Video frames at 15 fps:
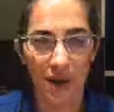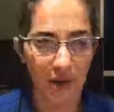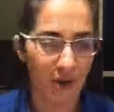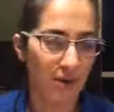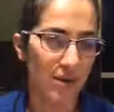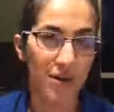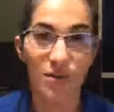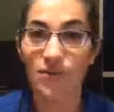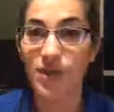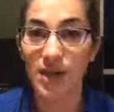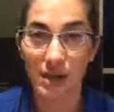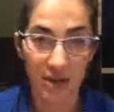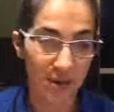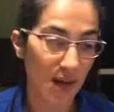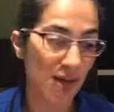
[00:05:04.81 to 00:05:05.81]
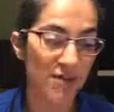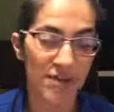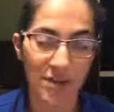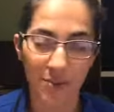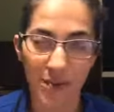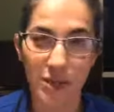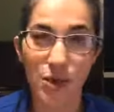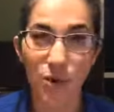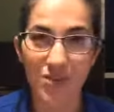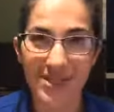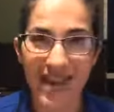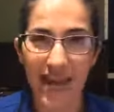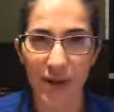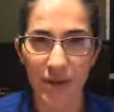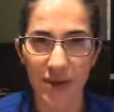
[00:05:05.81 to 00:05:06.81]
or vegan, obviously, be no
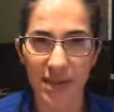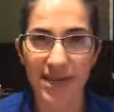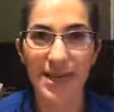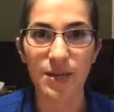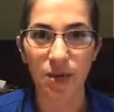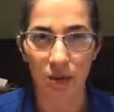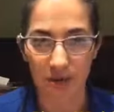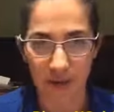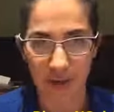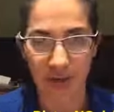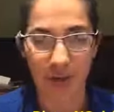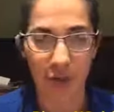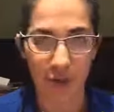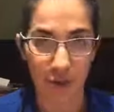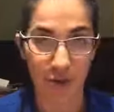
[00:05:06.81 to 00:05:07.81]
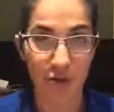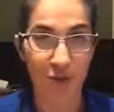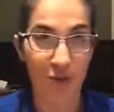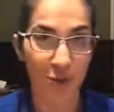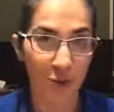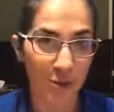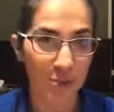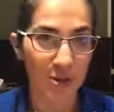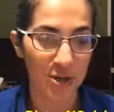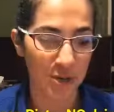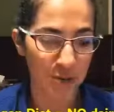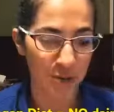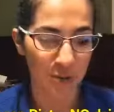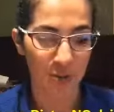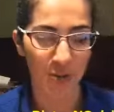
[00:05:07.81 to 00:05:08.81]
dairy either, so you want to make
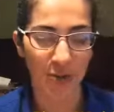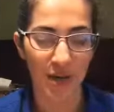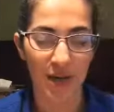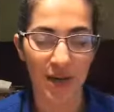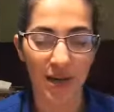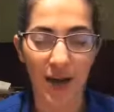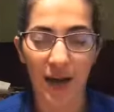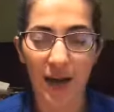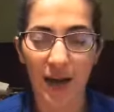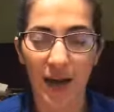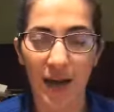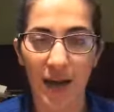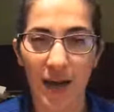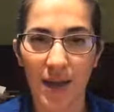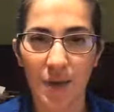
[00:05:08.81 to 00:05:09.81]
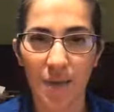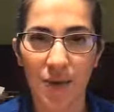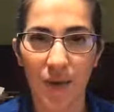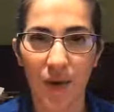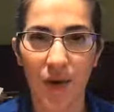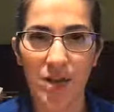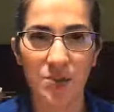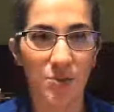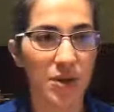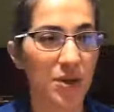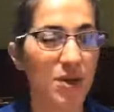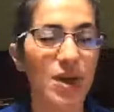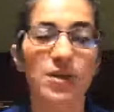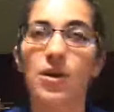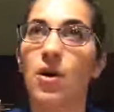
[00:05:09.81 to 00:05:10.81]
sure you put that in the POS. But
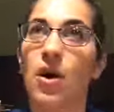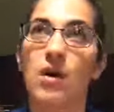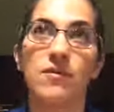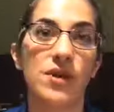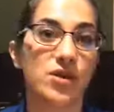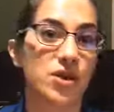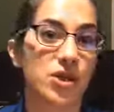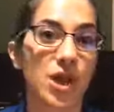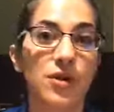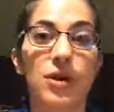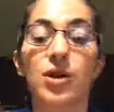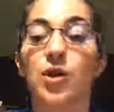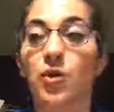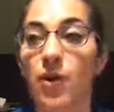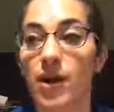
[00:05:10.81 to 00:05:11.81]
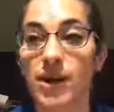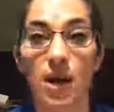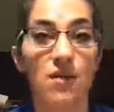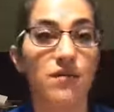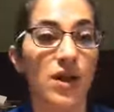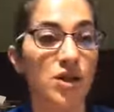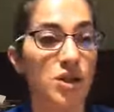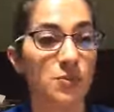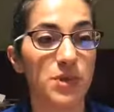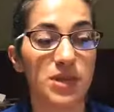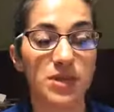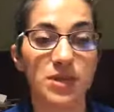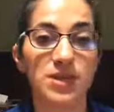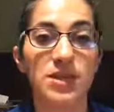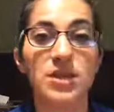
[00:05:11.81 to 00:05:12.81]
they're like, no, I'm vegetarian. Great, our veggie
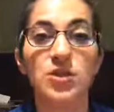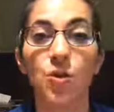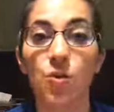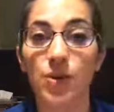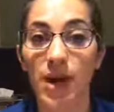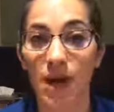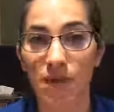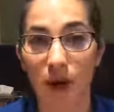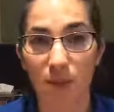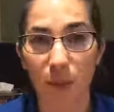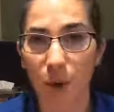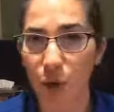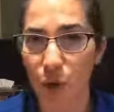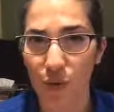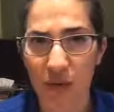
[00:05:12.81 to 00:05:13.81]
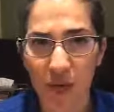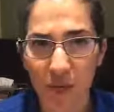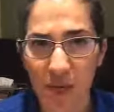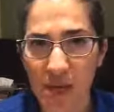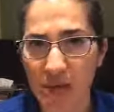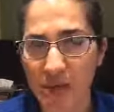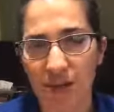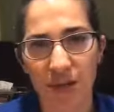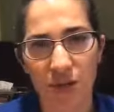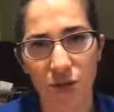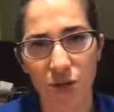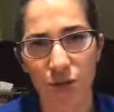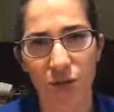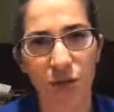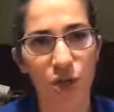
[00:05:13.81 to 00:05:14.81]
pizza is this, or we have our margarita pizza that
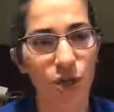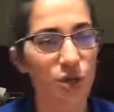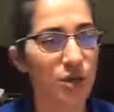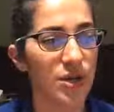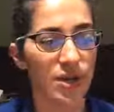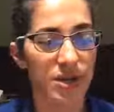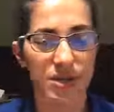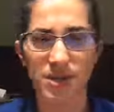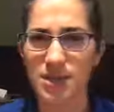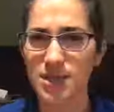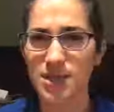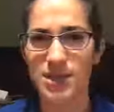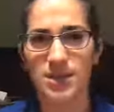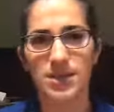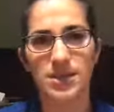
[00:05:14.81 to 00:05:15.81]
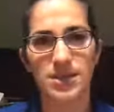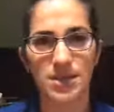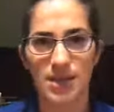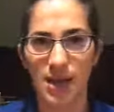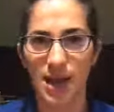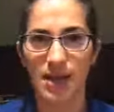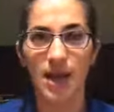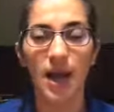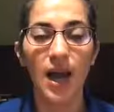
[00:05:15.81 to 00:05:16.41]
is really good. It is this and this and this and that.